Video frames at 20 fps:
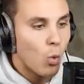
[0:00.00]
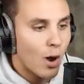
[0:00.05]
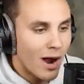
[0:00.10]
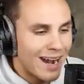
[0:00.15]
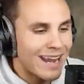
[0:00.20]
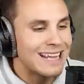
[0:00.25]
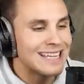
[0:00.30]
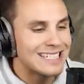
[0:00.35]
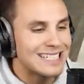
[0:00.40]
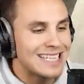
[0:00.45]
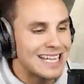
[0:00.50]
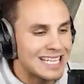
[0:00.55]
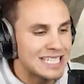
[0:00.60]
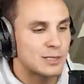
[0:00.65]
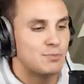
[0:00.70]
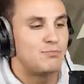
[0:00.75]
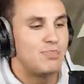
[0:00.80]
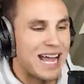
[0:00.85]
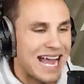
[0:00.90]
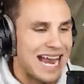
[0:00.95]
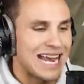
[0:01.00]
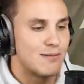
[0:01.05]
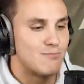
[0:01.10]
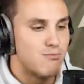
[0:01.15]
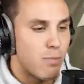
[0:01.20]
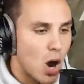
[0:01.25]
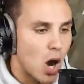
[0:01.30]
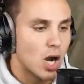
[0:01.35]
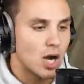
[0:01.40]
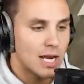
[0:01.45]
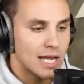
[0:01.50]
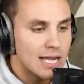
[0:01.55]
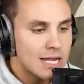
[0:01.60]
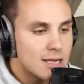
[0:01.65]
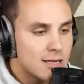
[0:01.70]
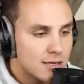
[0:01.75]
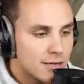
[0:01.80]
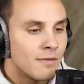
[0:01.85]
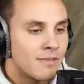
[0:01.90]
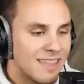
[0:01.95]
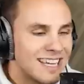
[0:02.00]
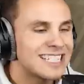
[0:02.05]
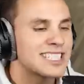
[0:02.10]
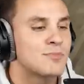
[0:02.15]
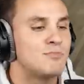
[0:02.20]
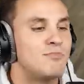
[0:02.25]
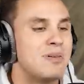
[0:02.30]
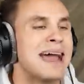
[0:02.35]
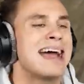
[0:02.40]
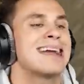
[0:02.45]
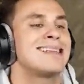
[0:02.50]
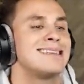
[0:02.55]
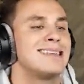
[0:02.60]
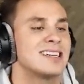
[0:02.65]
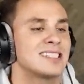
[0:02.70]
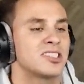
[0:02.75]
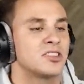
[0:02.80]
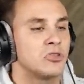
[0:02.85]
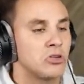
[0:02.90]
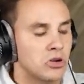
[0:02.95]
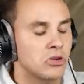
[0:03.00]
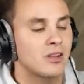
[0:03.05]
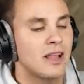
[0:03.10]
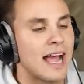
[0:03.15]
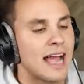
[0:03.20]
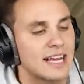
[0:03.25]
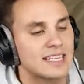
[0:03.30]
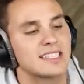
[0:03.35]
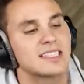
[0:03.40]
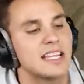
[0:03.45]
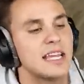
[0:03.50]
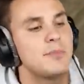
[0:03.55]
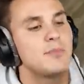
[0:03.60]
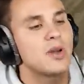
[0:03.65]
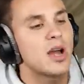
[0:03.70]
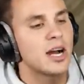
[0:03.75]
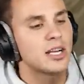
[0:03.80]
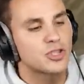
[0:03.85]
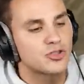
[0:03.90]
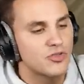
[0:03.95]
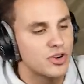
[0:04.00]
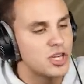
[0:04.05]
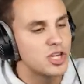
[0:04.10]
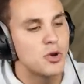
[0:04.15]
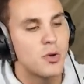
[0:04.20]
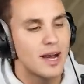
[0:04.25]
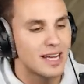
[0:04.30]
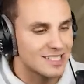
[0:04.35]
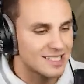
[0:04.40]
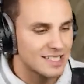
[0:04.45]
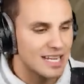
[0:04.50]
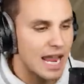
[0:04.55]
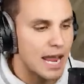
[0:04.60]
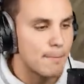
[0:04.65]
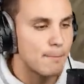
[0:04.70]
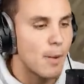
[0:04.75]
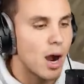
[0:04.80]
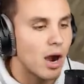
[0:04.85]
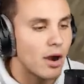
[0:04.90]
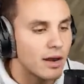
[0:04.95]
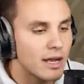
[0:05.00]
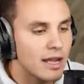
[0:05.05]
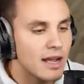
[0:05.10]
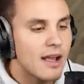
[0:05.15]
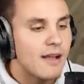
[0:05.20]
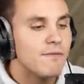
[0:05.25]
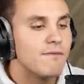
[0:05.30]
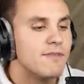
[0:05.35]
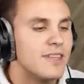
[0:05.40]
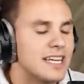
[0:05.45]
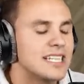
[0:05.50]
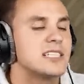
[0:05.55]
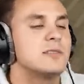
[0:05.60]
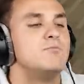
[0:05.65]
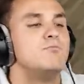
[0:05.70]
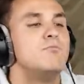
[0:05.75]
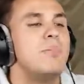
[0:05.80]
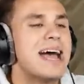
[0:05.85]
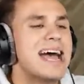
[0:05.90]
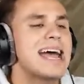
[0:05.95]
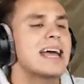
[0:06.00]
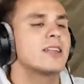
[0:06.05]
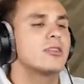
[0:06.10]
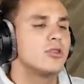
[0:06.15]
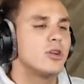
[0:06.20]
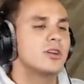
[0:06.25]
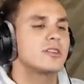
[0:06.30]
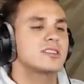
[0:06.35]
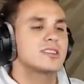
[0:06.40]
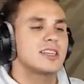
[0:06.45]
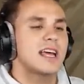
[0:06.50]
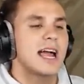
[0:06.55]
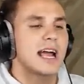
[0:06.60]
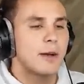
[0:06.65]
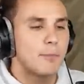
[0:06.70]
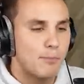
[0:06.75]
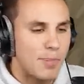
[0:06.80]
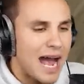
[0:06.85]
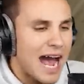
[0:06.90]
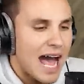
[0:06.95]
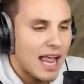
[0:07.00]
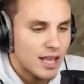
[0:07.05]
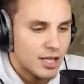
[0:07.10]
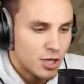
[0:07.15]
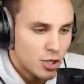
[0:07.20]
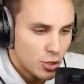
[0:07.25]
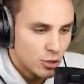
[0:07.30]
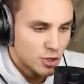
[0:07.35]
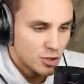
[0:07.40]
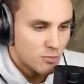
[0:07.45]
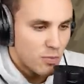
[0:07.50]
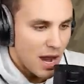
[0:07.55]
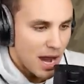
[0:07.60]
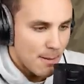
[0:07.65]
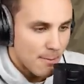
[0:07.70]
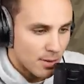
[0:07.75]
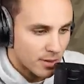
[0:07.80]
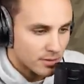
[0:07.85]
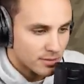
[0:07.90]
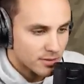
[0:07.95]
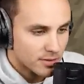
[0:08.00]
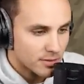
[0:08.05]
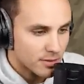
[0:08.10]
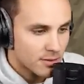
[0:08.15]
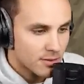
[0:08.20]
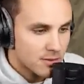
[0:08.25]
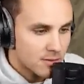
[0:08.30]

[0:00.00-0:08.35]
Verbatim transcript: What is this bed, Barney? This bed doesn't look like Sleep Country USA, Barney. This bed looks like a pile of newspapers.